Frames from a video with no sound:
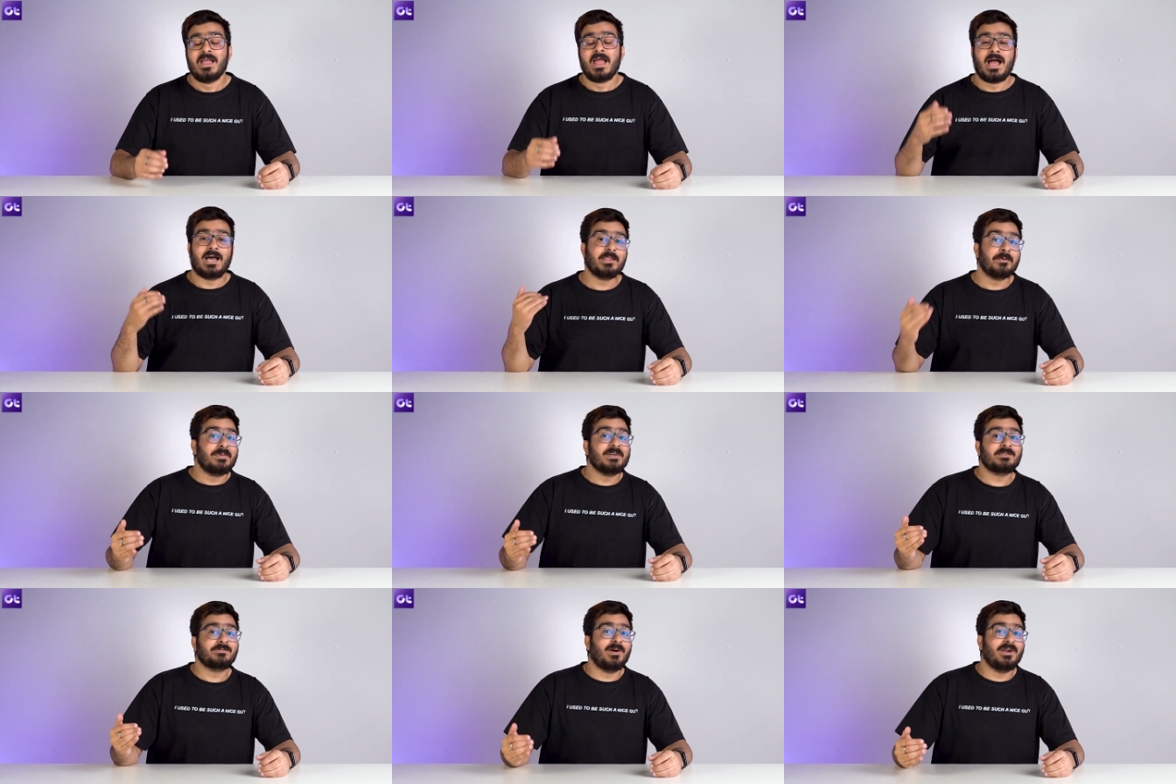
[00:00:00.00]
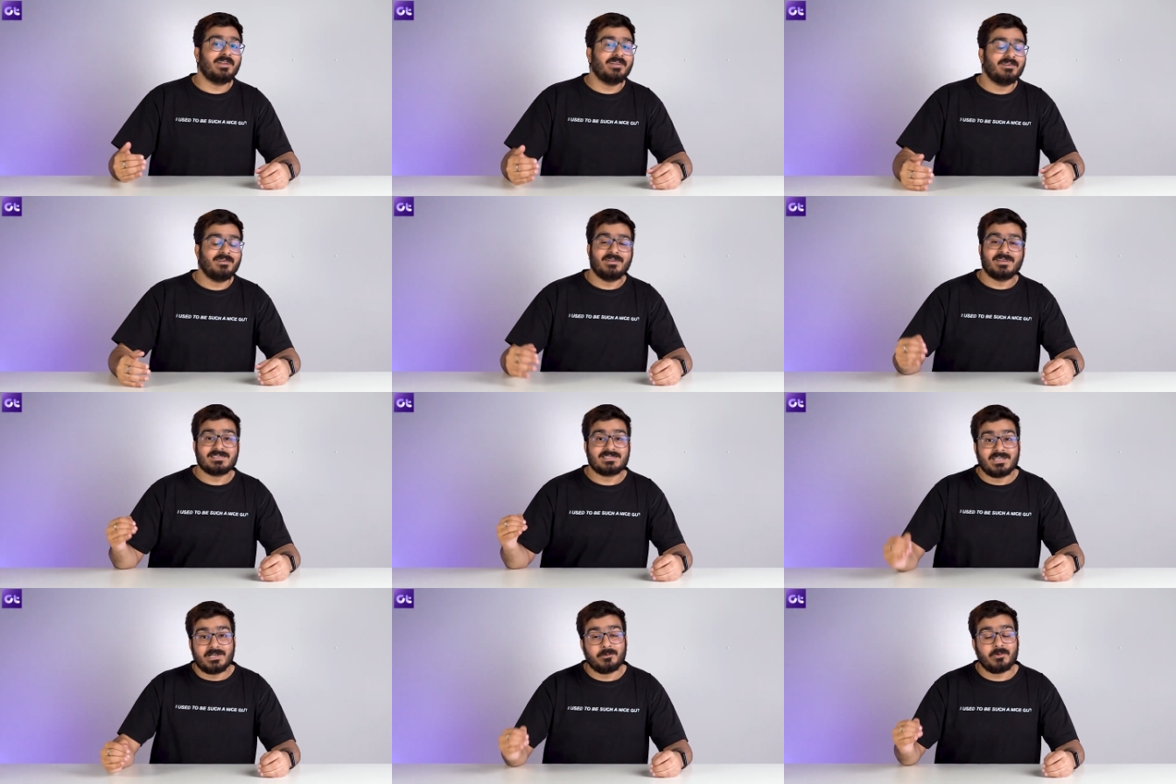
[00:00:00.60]
And the best part here
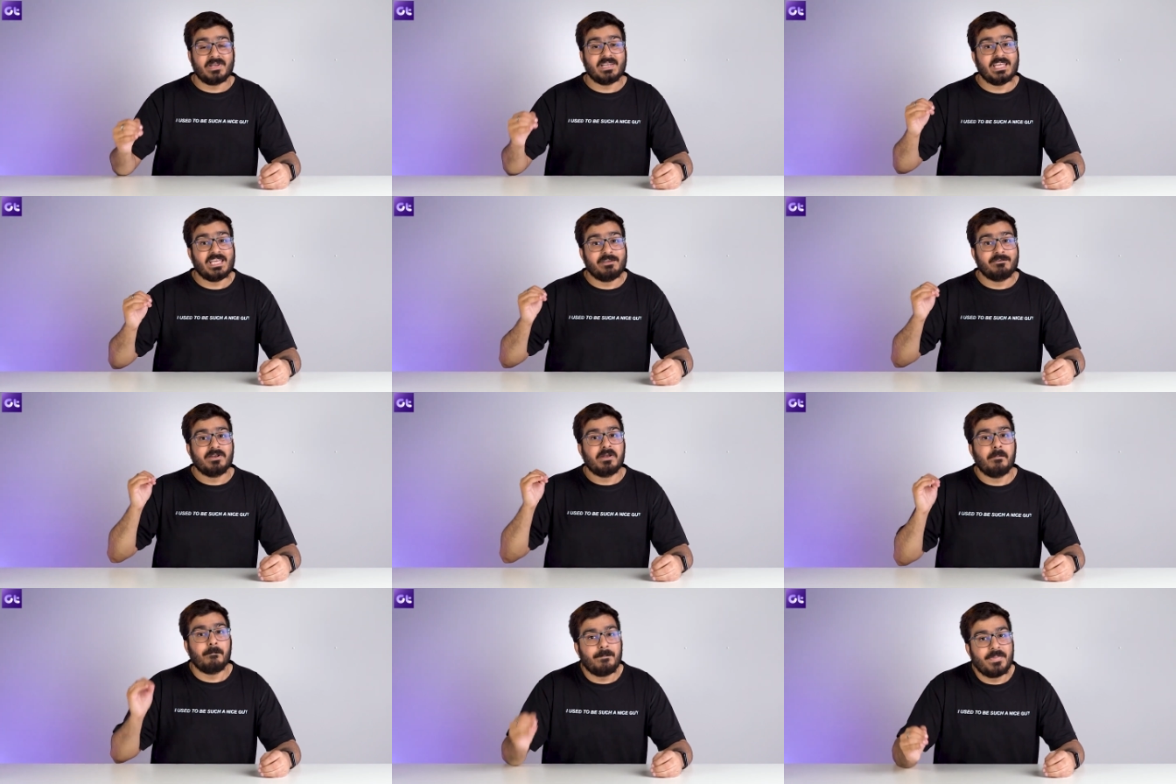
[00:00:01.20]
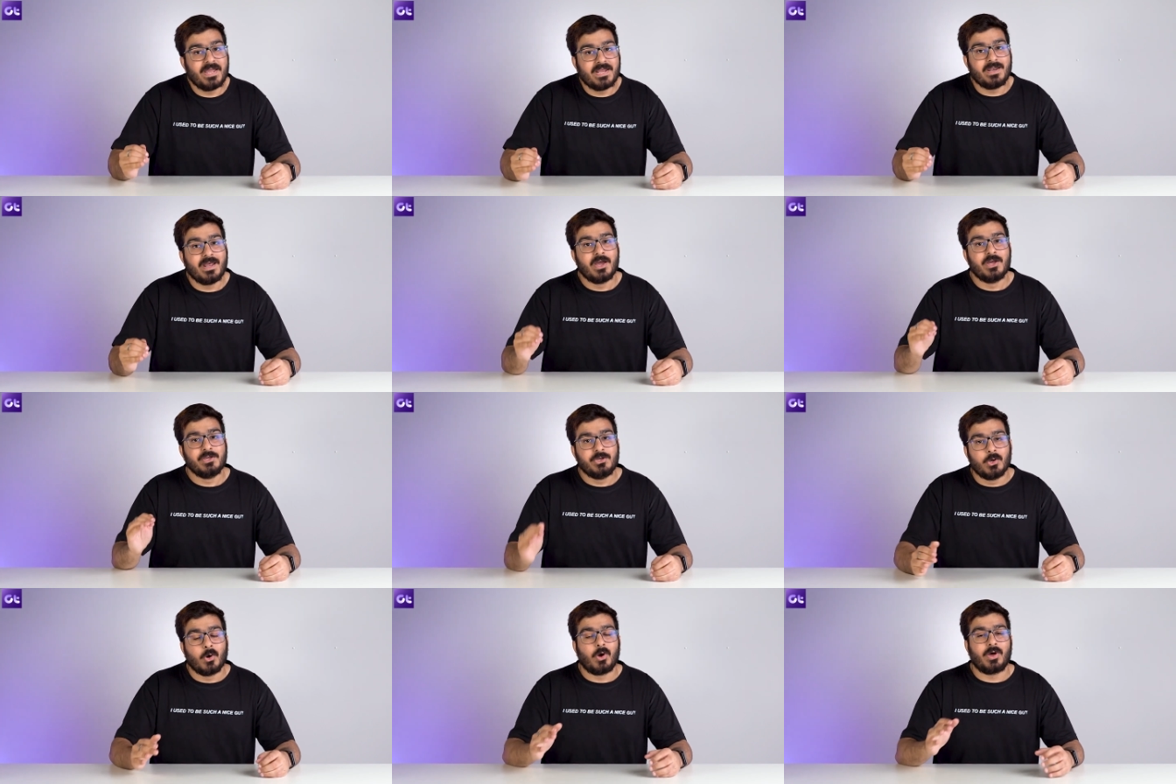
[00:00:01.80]
is that you can even pin
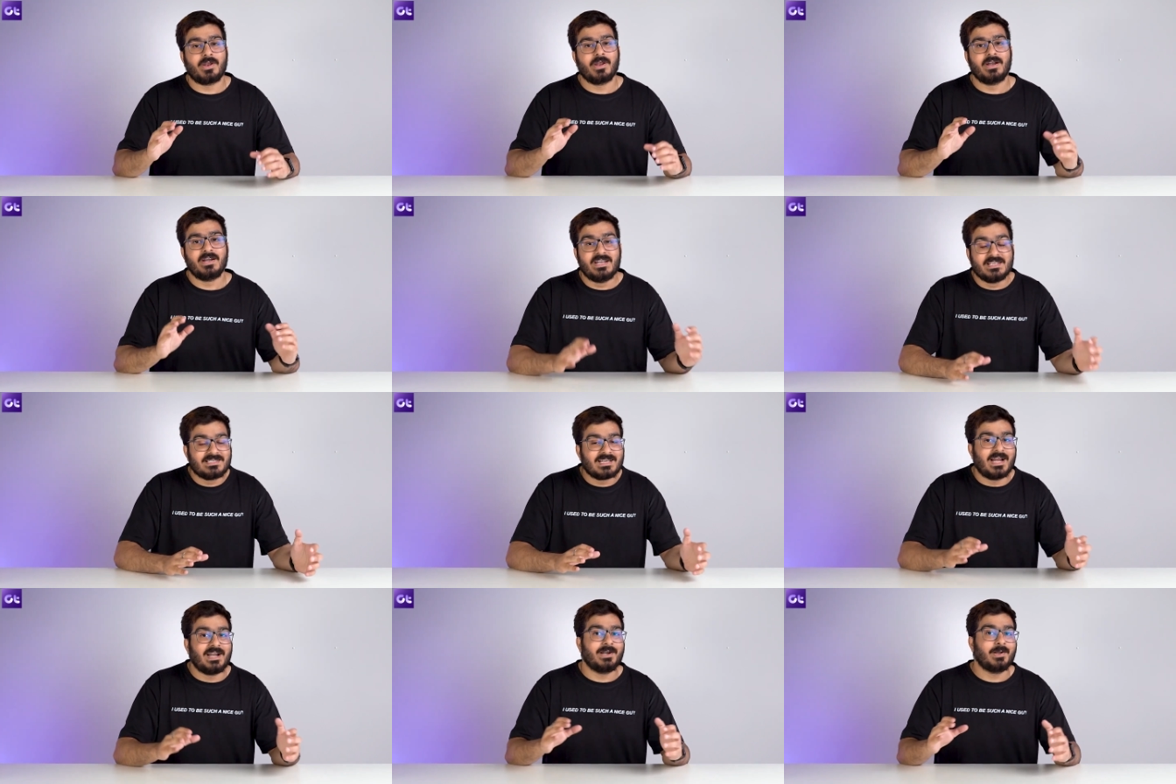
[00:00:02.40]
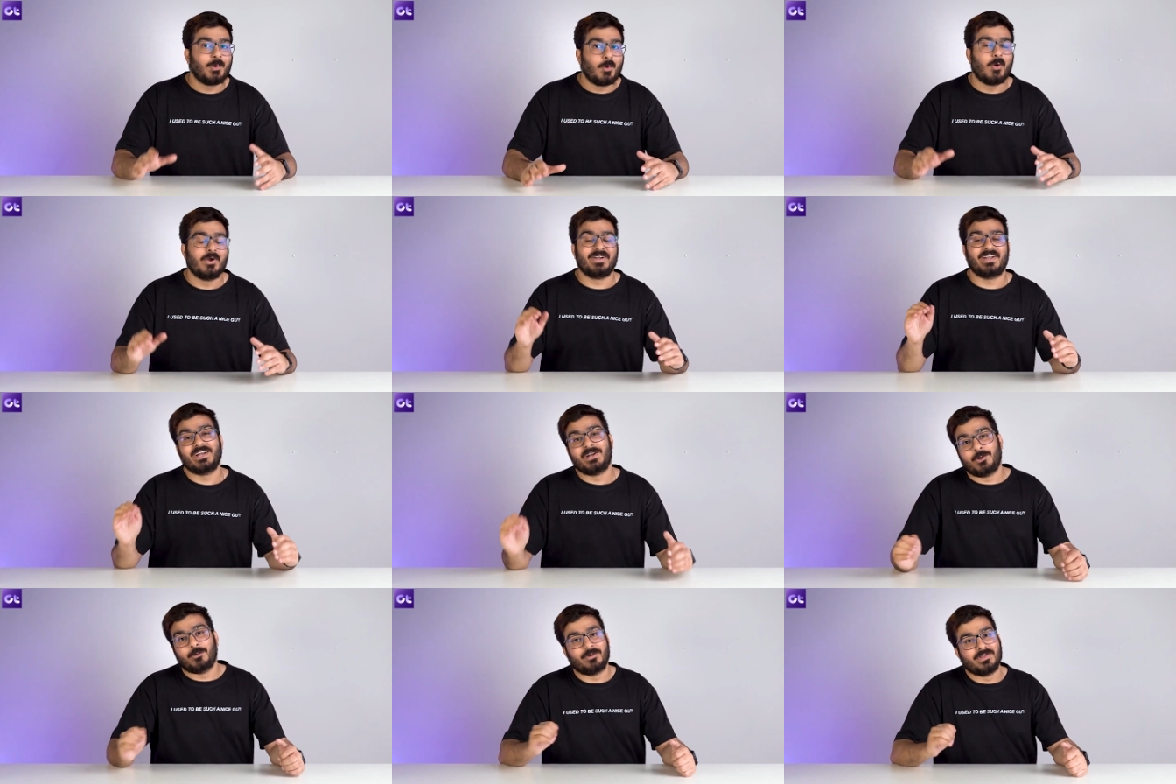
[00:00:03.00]
your desired
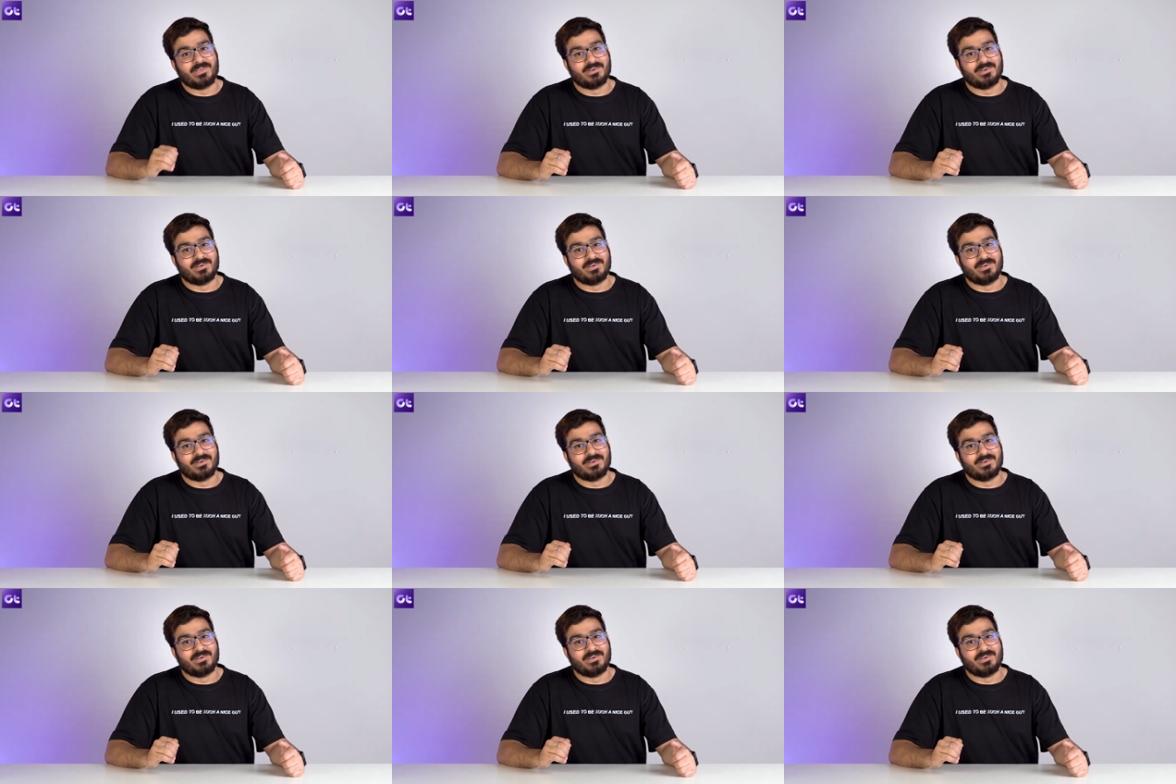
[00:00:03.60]
content over